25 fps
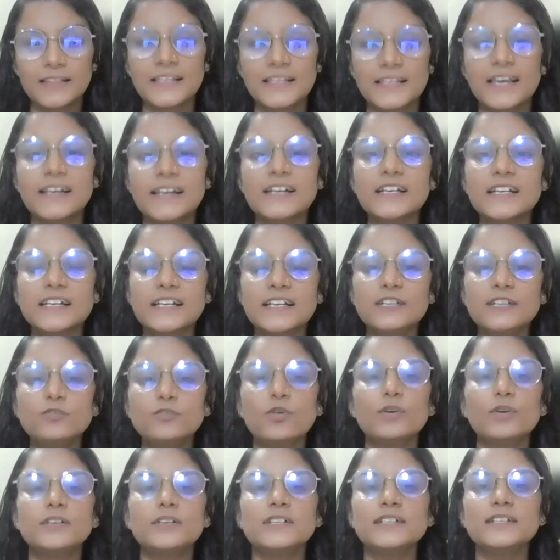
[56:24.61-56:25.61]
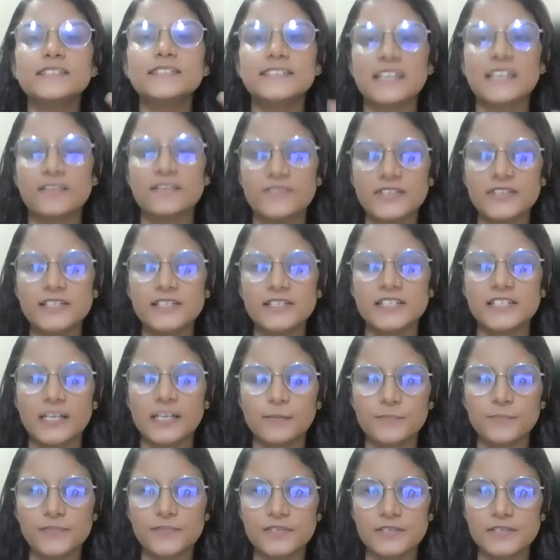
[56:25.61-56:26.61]
There are in total 7
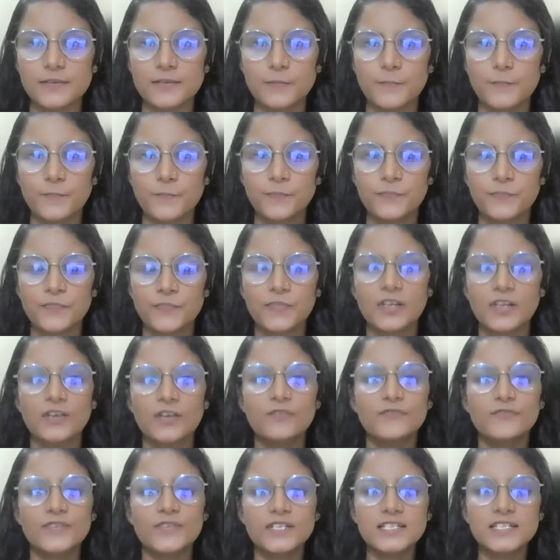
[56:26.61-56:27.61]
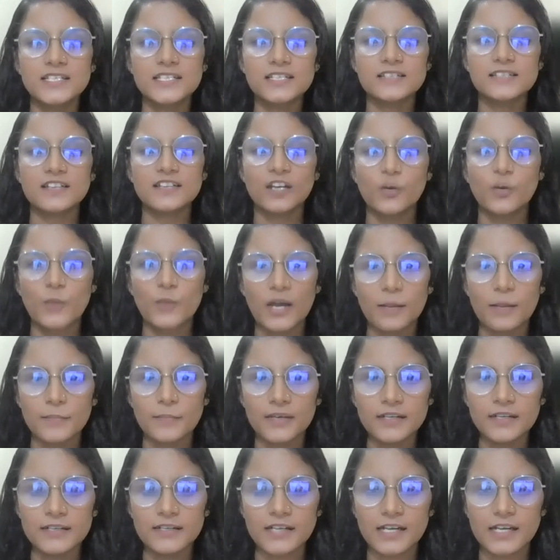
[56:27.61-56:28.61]
steps. First is
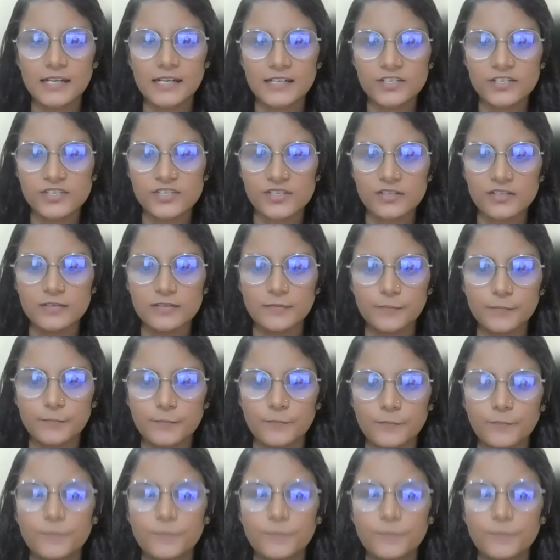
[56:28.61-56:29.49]
requirement collection.